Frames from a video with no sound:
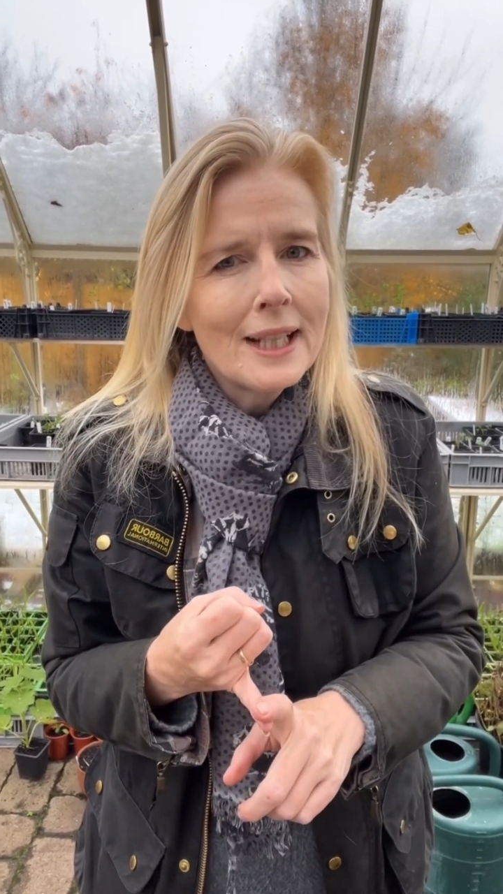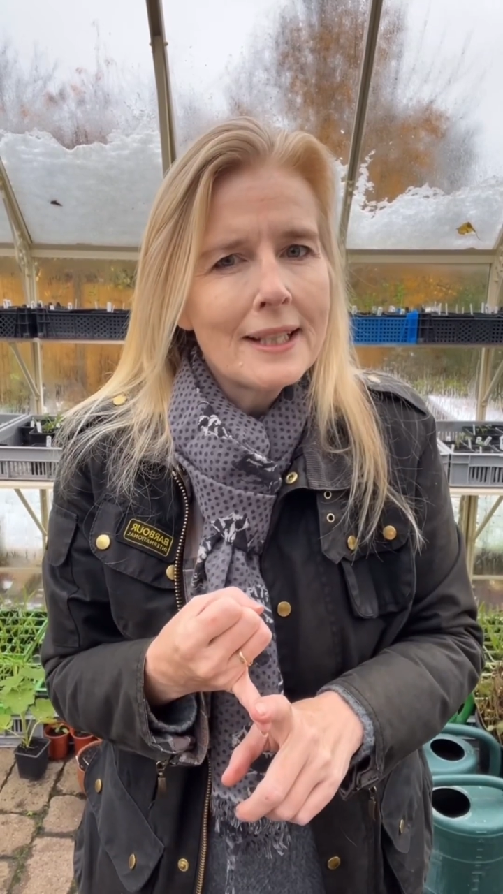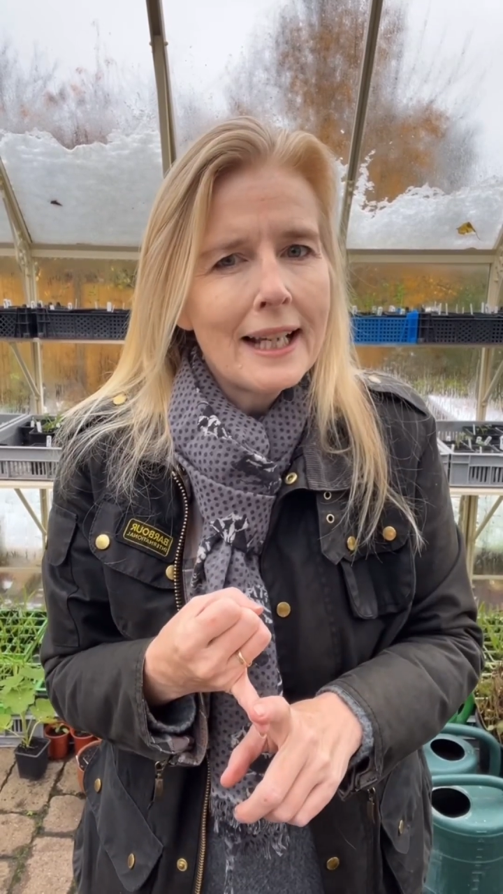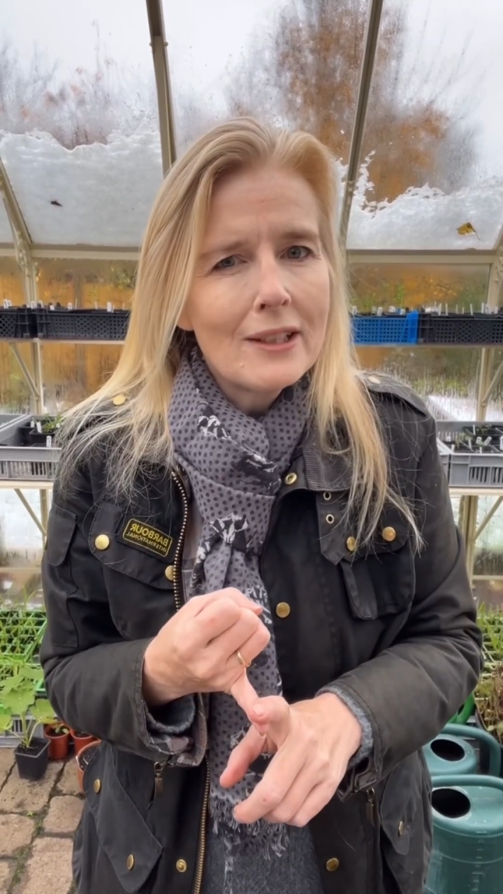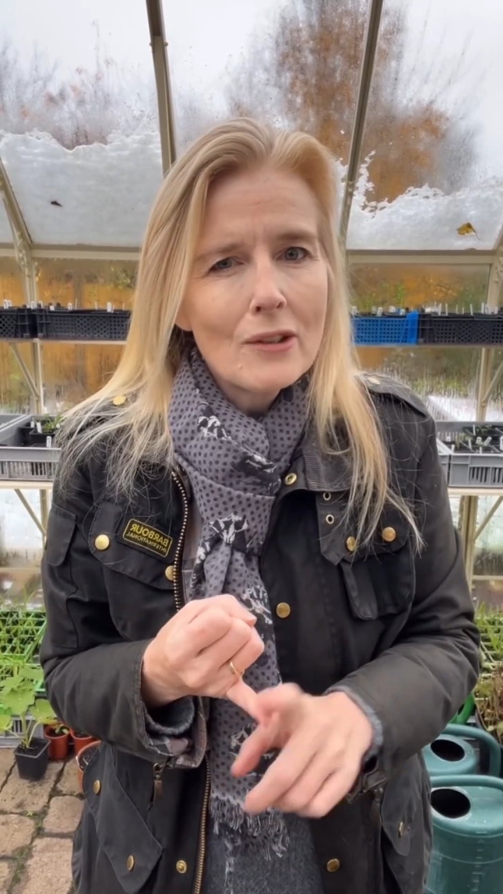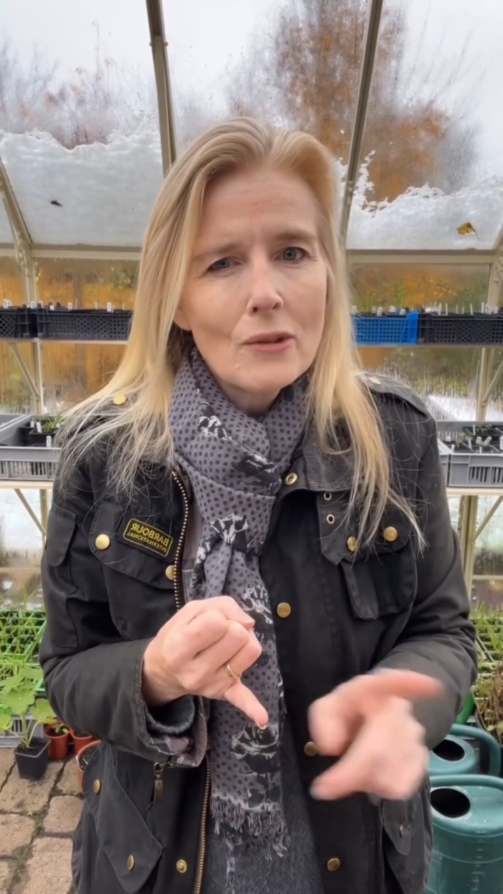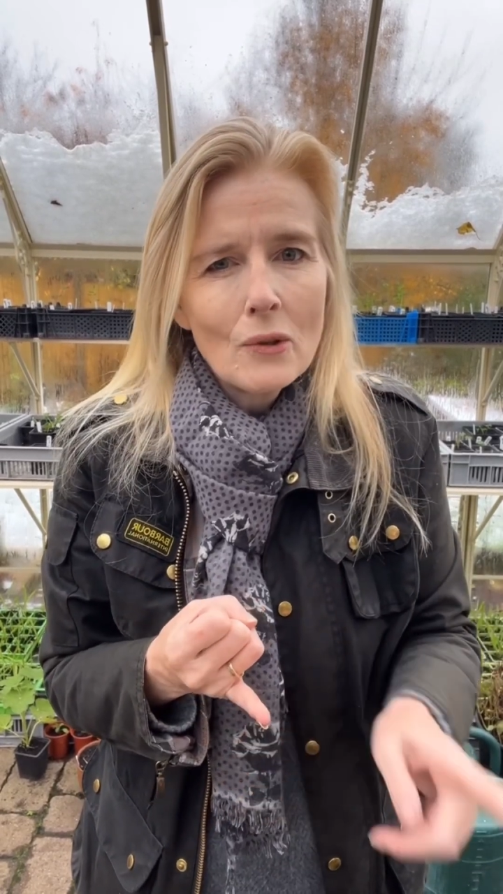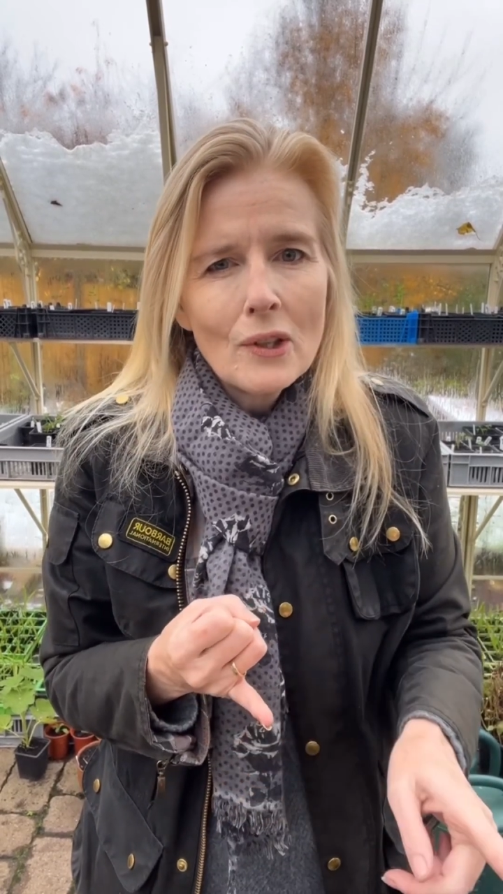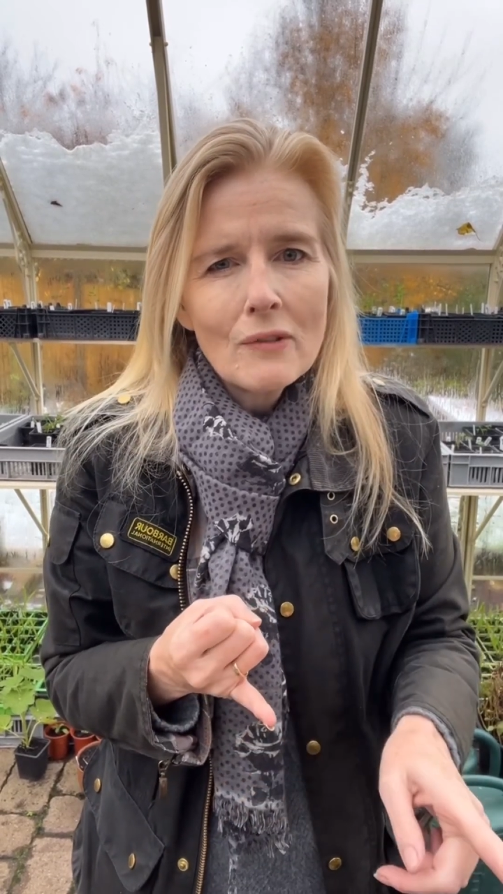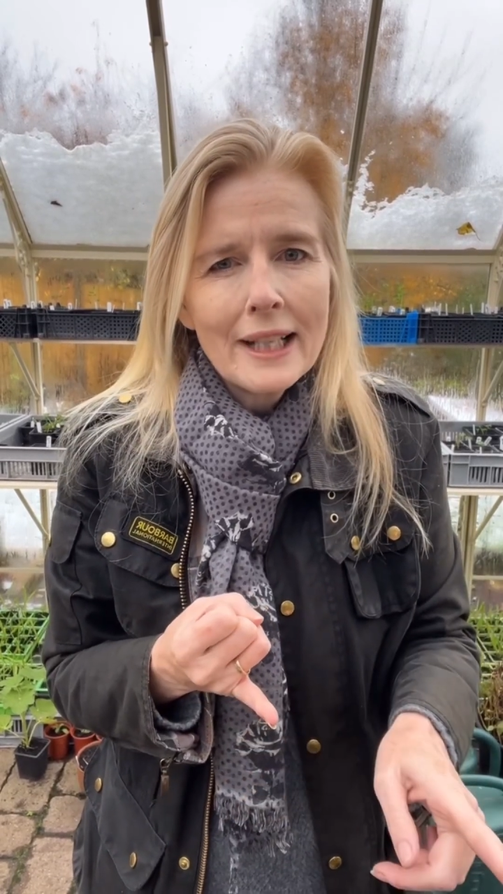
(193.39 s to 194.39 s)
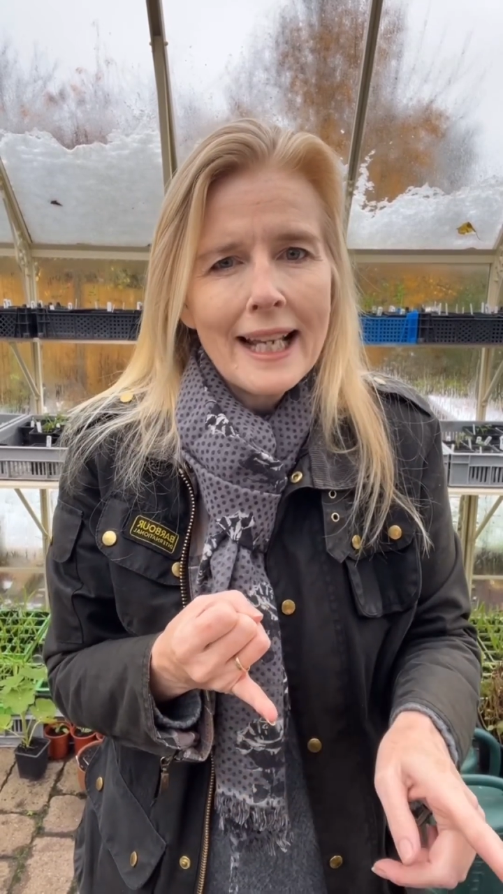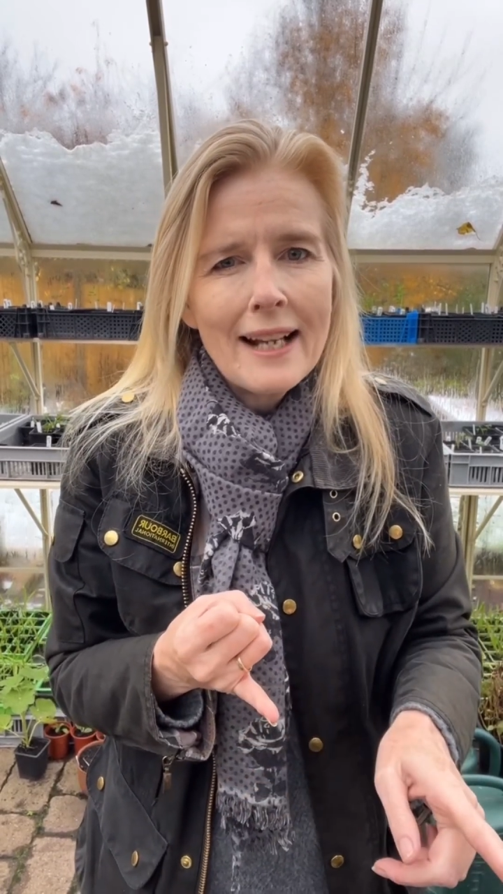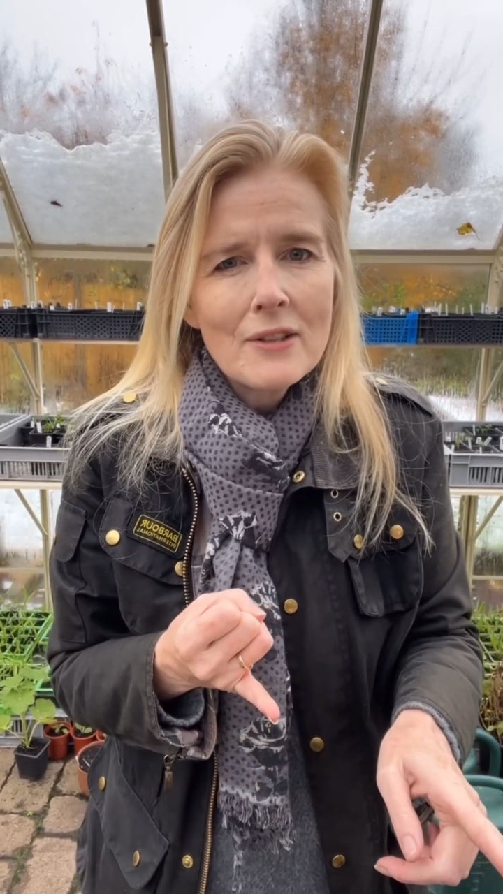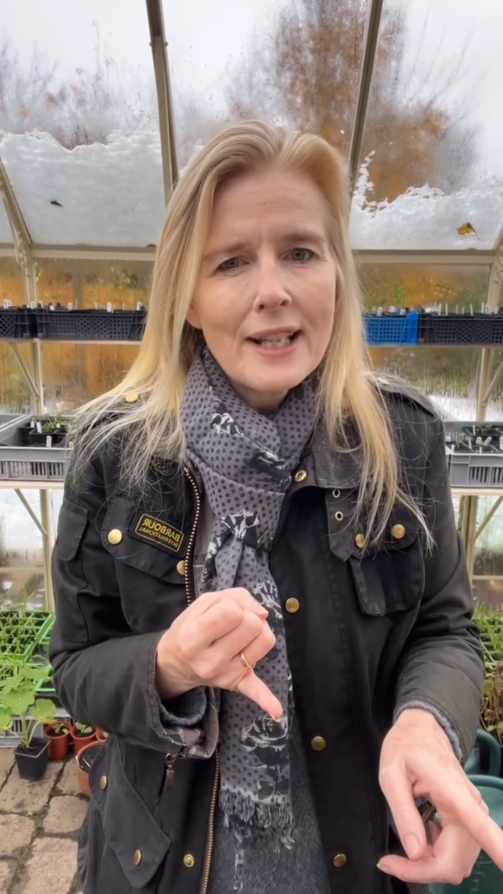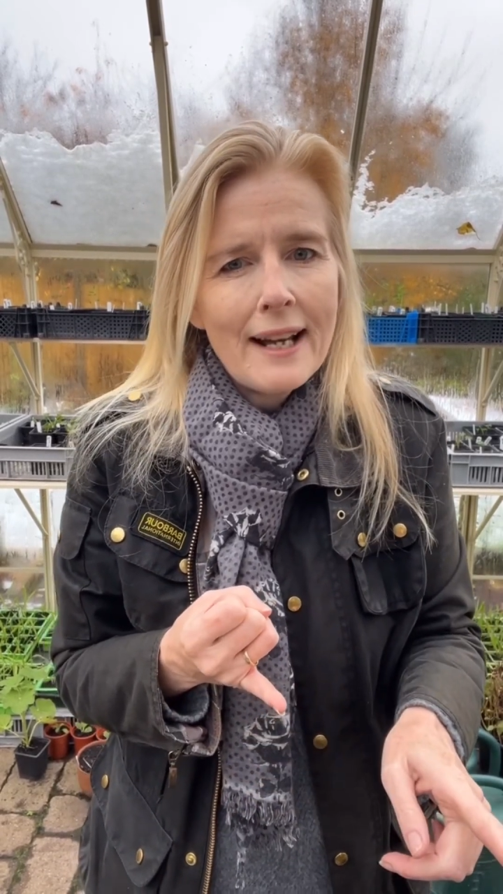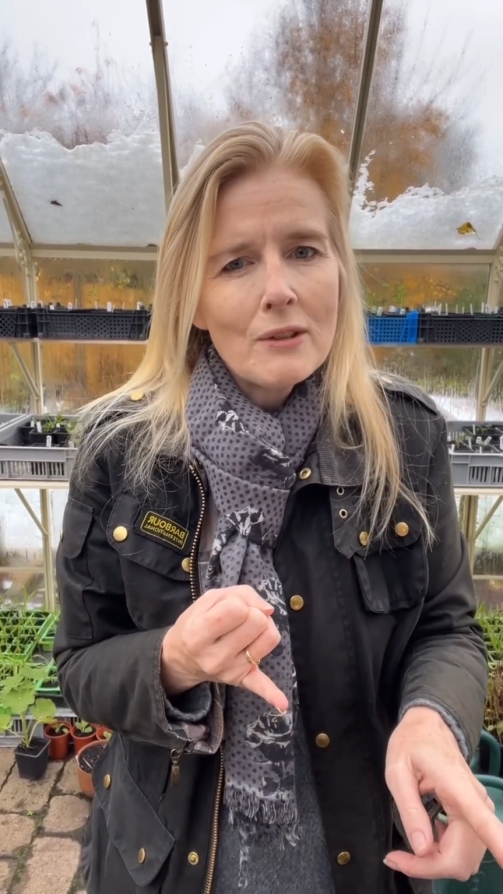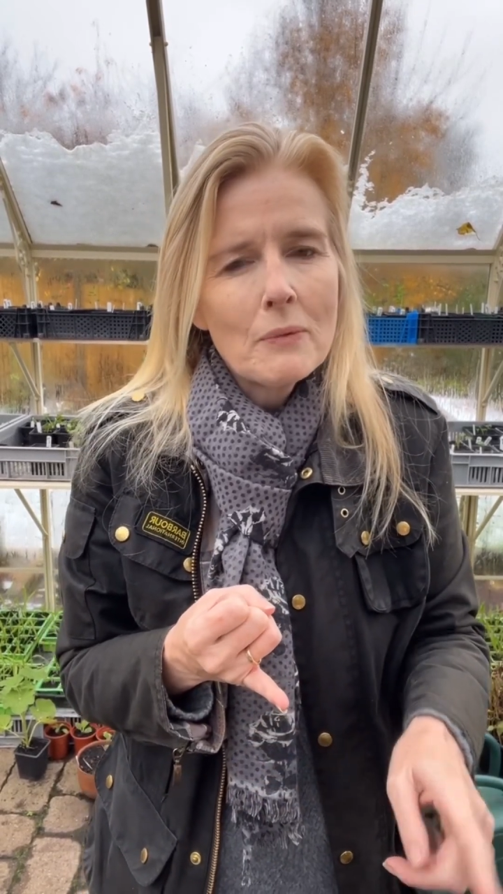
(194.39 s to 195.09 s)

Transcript: day to thaw the greenhouse out.